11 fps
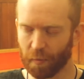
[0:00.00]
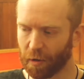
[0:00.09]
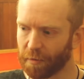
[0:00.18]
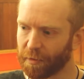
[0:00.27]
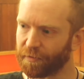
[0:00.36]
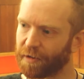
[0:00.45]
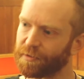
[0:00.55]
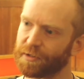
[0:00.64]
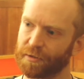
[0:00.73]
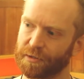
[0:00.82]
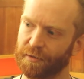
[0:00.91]
one of my favourite
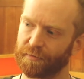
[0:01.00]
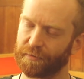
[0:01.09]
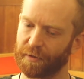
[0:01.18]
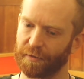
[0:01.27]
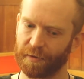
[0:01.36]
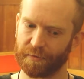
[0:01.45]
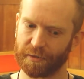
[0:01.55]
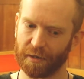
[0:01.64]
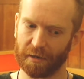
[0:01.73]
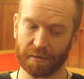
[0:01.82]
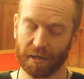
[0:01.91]
tours I've ever
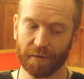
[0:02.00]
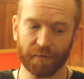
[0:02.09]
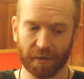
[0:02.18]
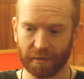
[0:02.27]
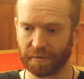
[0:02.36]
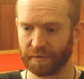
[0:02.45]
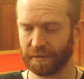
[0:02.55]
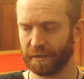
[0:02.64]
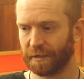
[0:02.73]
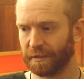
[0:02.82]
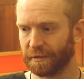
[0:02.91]
done, and definitely,
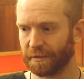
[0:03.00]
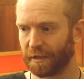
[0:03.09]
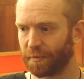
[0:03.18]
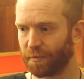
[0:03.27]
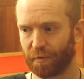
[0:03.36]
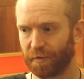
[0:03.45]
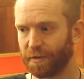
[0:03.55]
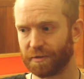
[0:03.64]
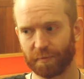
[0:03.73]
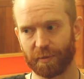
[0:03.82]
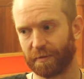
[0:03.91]

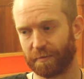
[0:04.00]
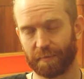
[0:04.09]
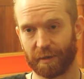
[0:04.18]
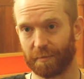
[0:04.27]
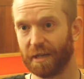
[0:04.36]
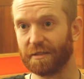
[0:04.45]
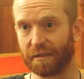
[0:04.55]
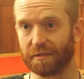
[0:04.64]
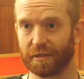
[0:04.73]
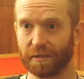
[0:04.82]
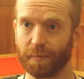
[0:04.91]
reviews have been amazing
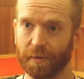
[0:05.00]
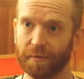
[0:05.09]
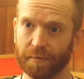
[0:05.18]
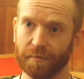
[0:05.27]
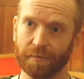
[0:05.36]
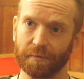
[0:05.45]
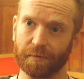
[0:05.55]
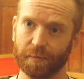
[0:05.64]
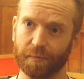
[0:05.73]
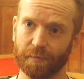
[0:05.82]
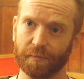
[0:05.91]
actually.
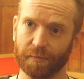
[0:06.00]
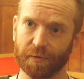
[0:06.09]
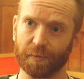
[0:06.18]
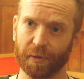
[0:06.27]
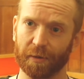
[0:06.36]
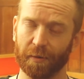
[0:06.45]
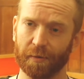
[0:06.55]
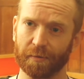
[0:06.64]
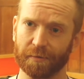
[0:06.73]
It's been cool.